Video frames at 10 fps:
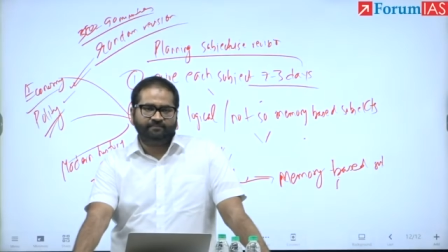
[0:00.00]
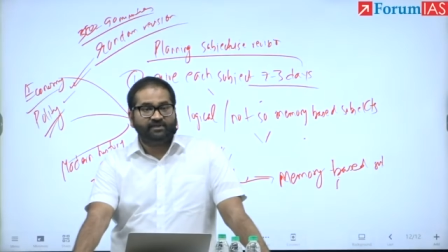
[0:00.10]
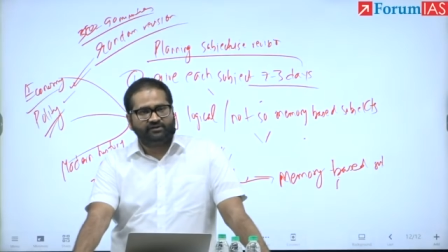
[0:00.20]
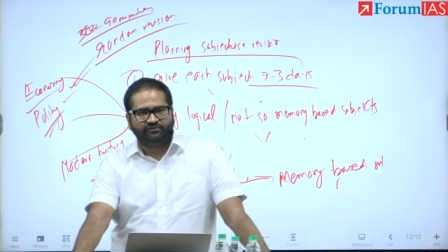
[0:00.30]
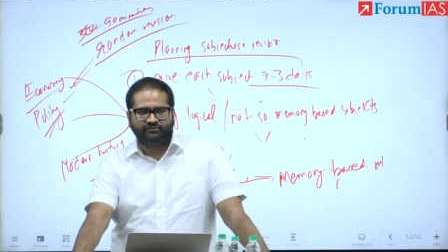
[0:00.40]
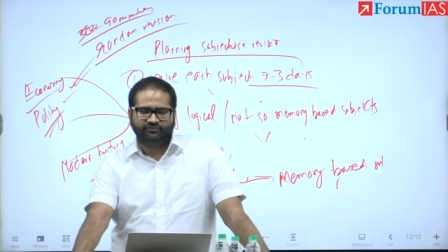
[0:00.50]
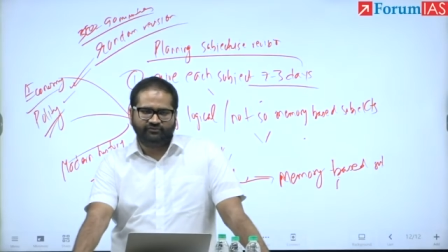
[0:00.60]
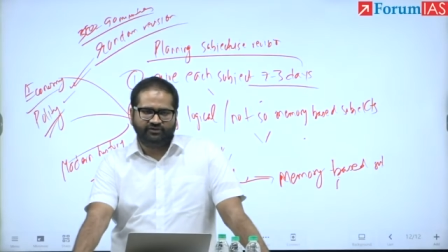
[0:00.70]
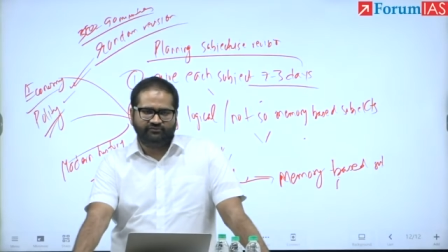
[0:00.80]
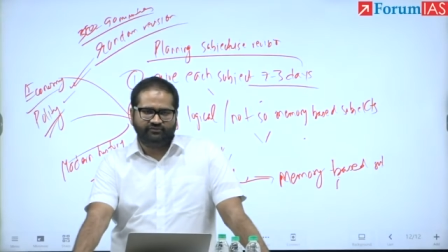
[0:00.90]
That is also
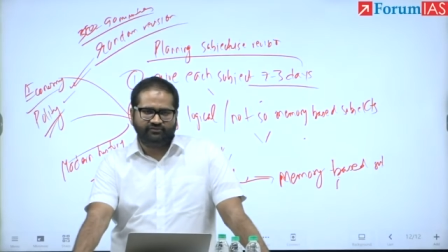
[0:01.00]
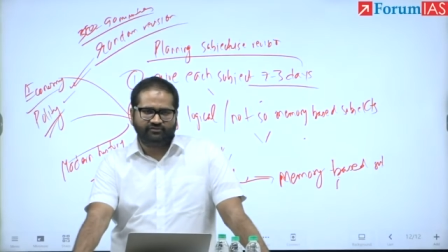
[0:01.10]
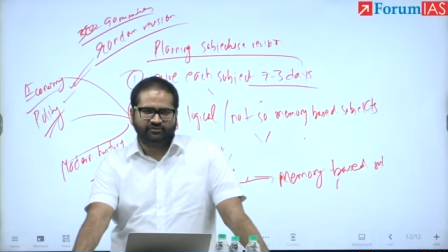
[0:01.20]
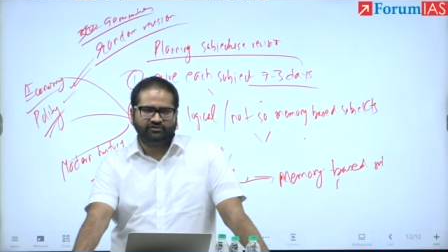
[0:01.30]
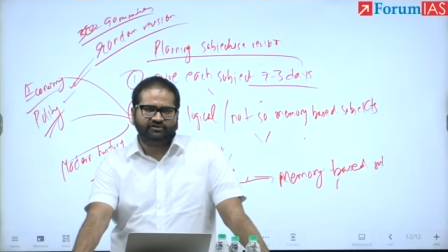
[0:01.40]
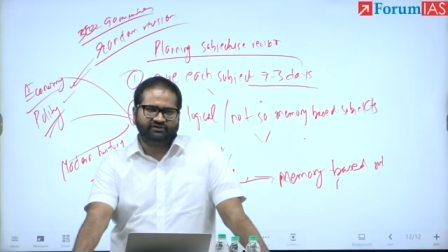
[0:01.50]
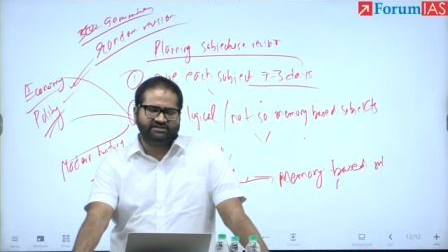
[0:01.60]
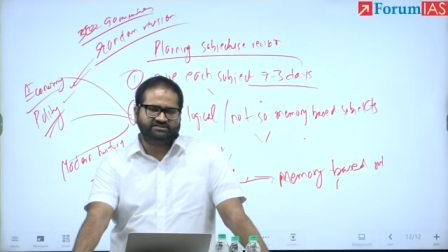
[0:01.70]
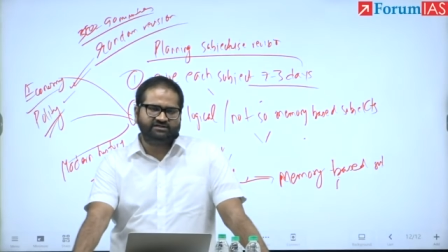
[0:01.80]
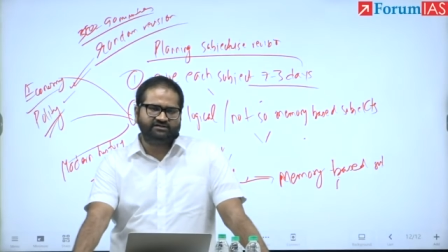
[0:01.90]
wonderful. You
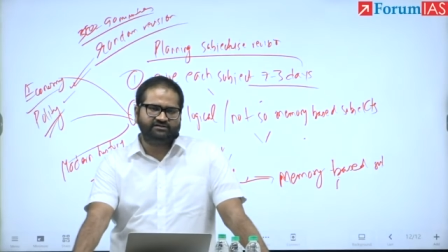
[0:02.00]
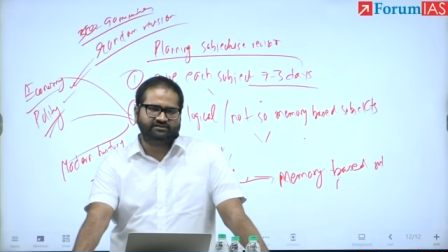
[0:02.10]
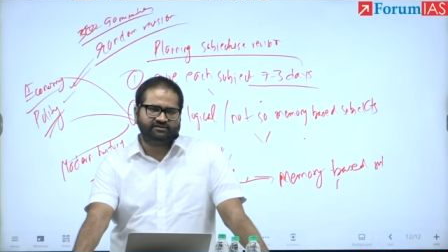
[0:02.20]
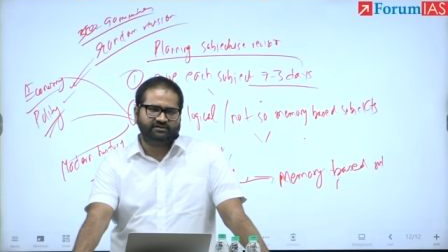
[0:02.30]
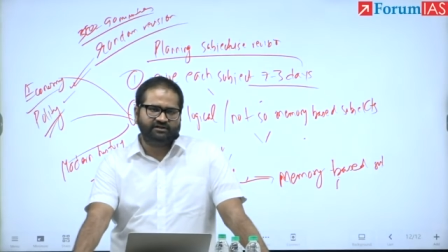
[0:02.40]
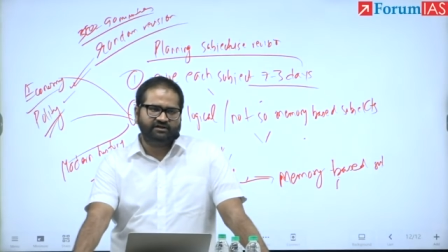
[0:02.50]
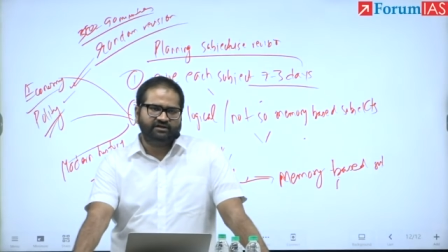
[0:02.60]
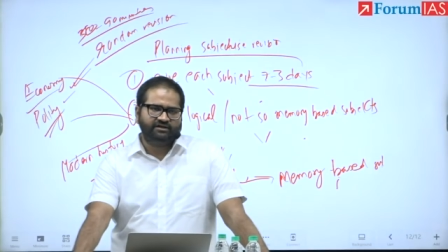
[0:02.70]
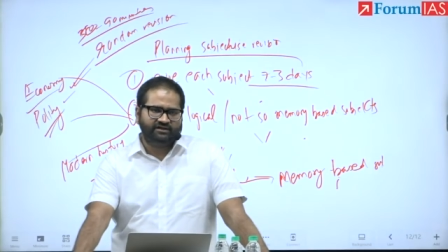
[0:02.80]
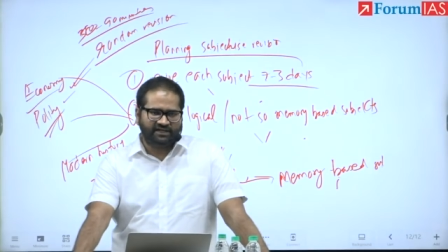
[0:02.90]
revise the
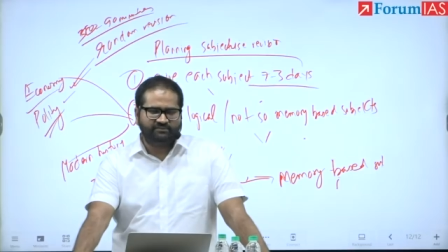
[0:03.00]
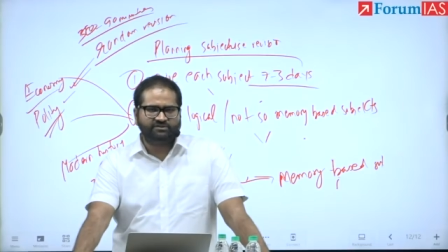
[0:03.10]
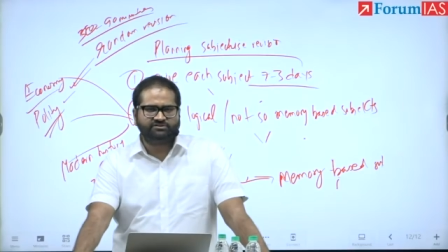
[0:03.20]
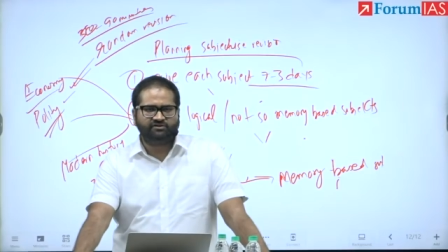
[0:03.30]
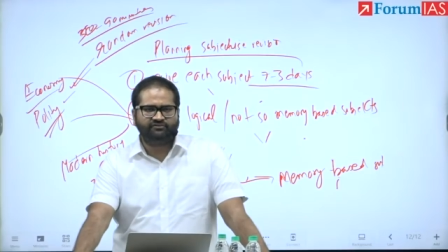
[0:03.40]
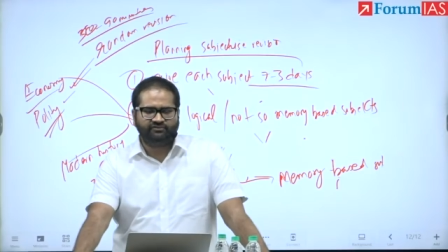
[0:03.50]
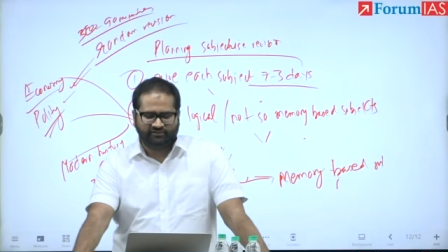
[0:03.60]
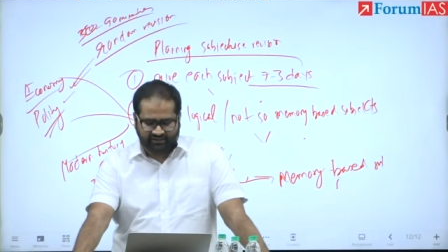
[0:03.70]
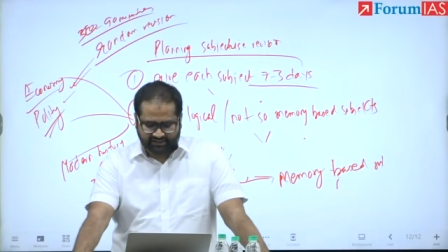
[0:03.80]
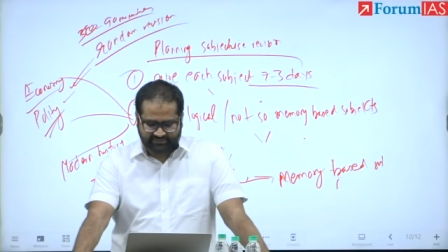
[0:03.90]
tables of
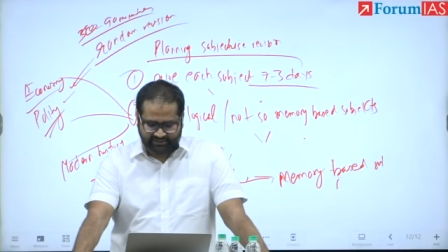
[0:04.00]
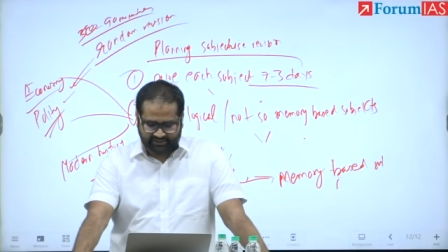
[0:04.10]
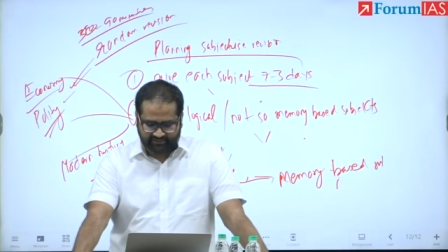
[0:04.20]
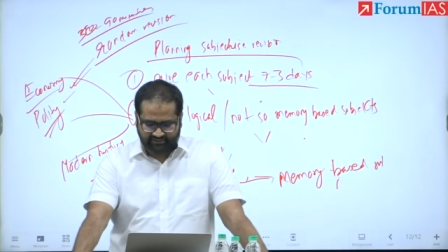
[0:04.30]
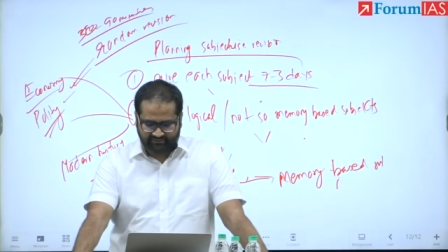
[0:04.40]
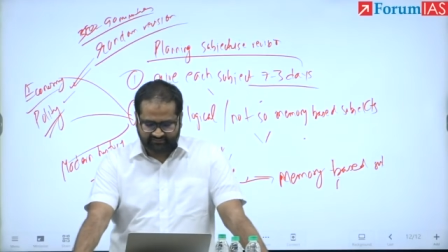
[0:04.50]
Laxmikanth.